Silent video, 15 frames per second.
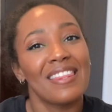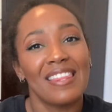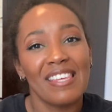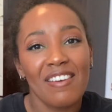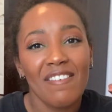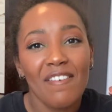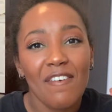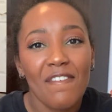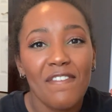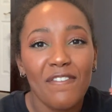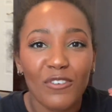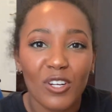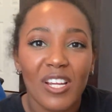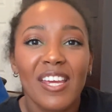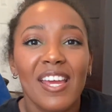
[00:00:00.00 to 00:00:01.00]
the
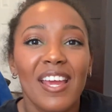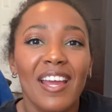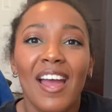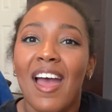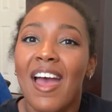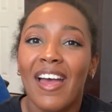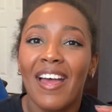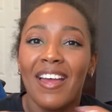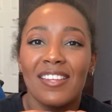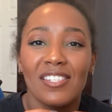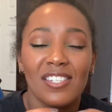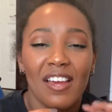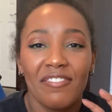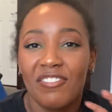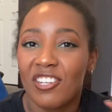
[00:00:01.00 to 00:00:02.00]
freaking
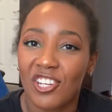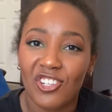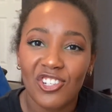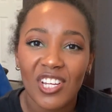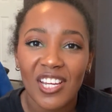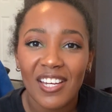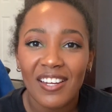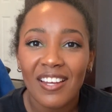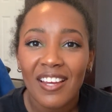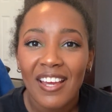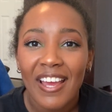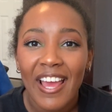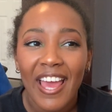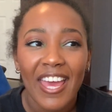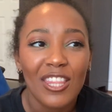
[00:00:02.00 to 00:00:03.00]
definition
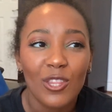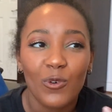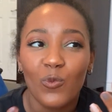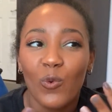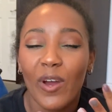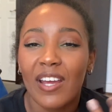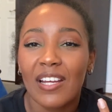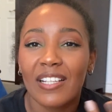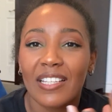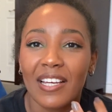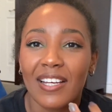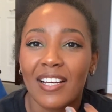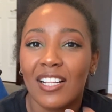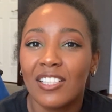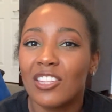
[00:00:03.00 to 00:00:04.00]
and the way it
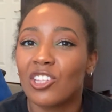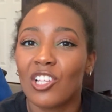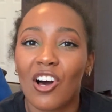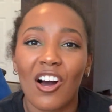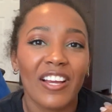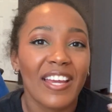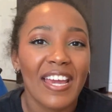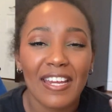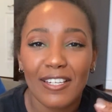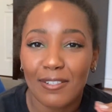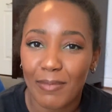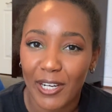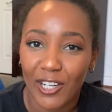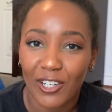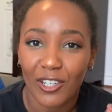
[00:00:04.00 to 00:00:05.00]
like elongated
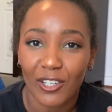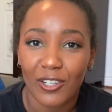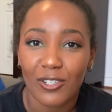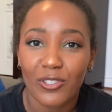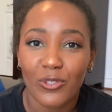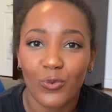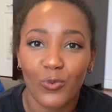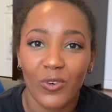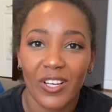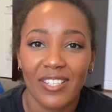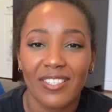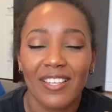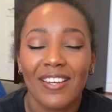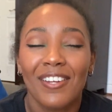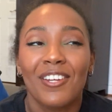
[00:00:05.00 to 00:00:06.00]
my curls
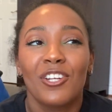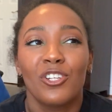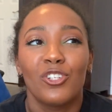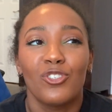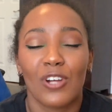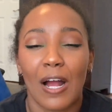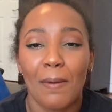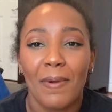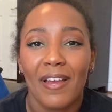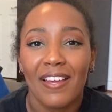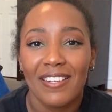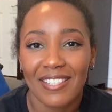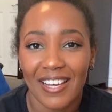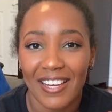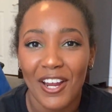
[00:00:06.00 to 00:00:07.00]
was drop
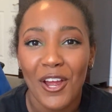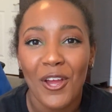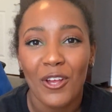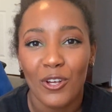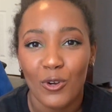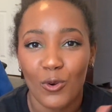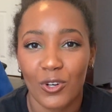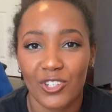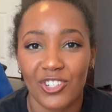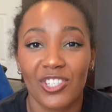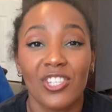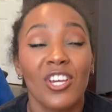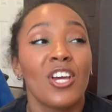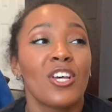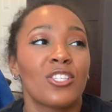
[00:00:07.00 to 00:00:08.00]
dead
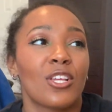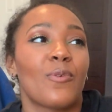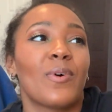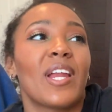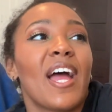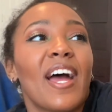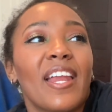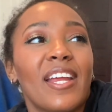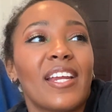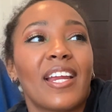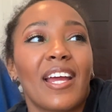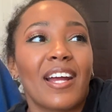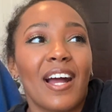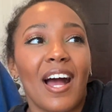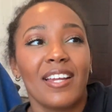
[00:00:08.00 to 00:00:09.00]
gorgeous. So I went ahead and I
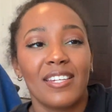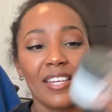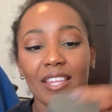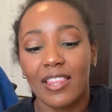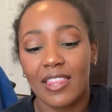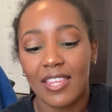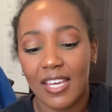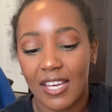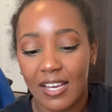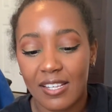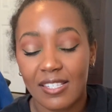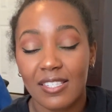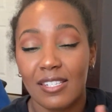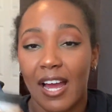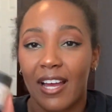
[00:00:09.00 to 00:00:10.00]
got the
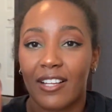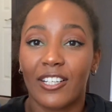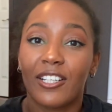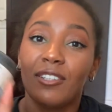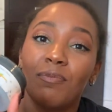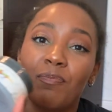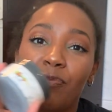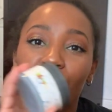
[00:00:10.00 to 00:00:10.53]
styler